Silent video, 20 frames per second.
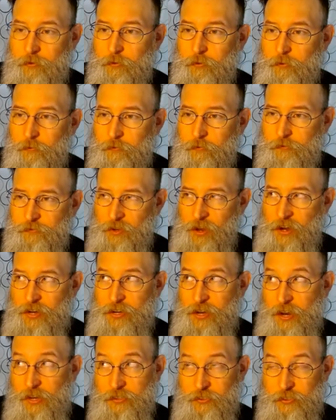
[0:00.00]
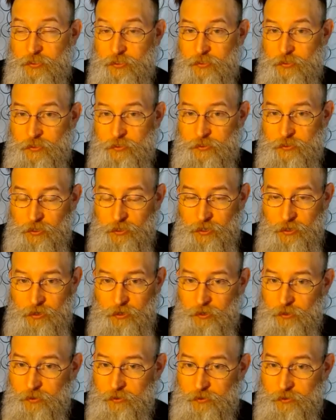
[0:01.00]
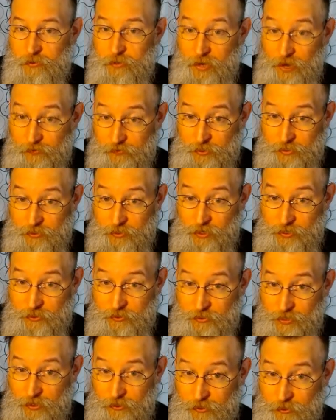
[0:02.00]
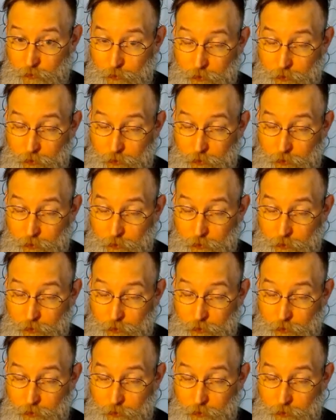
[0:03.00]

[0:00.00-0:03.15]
finances, and they have to decide exactly what